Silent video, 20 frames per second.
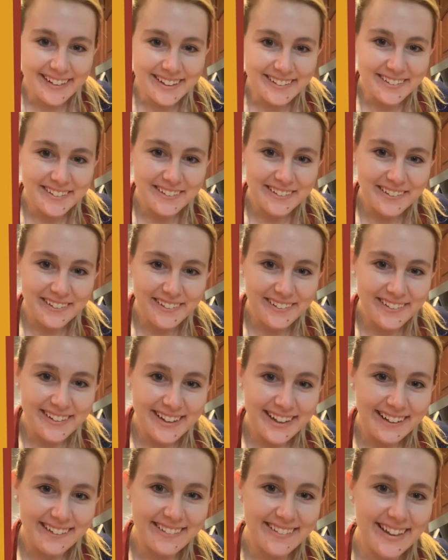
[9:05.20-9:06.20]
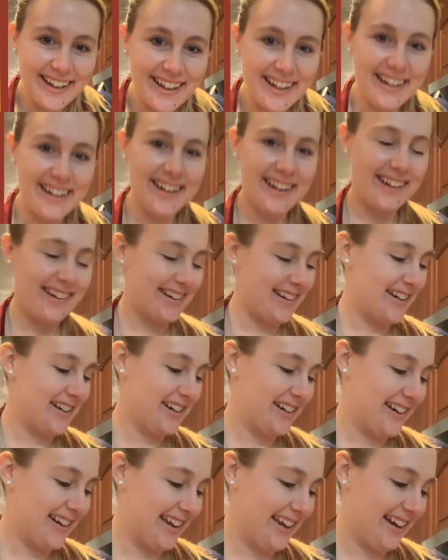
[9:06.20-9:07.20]
Nicole, Caroline and I are
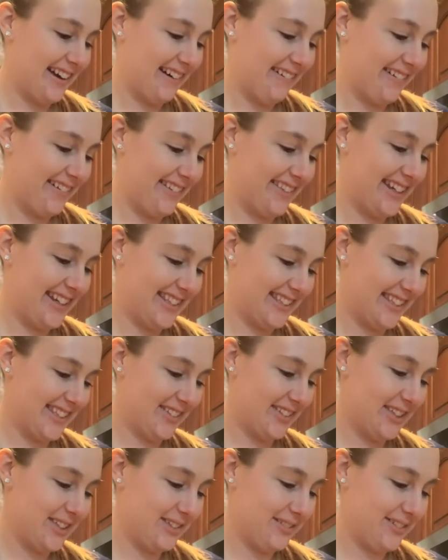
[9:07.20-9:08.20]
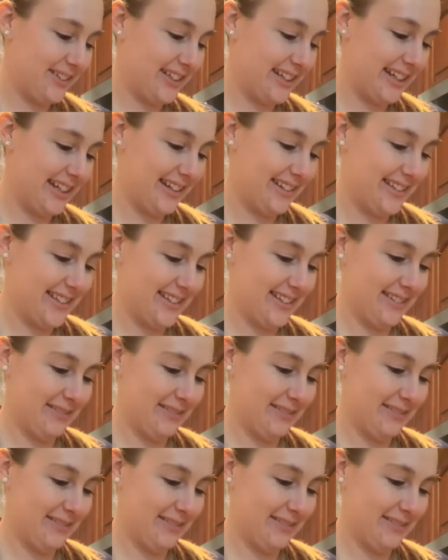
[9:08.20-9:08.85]
hungry now. That's sweet.